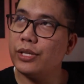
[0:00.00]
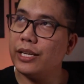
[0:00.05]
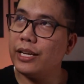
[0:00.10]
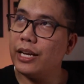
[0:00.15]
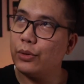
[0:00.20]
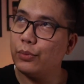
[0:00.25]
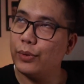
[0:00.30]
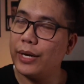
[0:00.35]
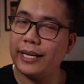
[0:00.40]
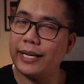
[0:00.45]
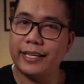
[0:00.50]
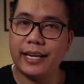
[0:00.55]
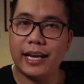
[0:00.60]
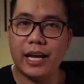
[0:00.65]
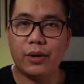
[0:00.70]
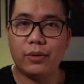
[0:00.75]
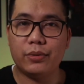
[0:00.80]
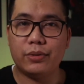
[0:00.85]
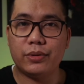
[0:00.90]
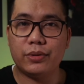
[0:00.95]
it right
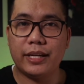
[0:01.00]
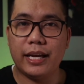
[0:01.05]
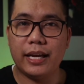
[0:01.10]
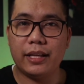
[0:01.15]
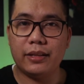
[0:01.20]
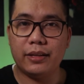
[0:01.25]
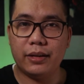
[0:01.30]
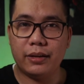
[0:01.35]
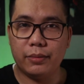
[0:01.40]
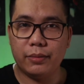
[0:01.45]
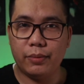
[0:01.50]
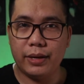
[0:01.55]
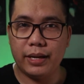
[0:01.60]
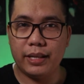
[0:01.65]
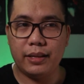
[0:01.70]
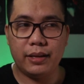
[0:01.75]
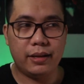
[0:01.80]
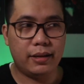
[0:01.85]
now together with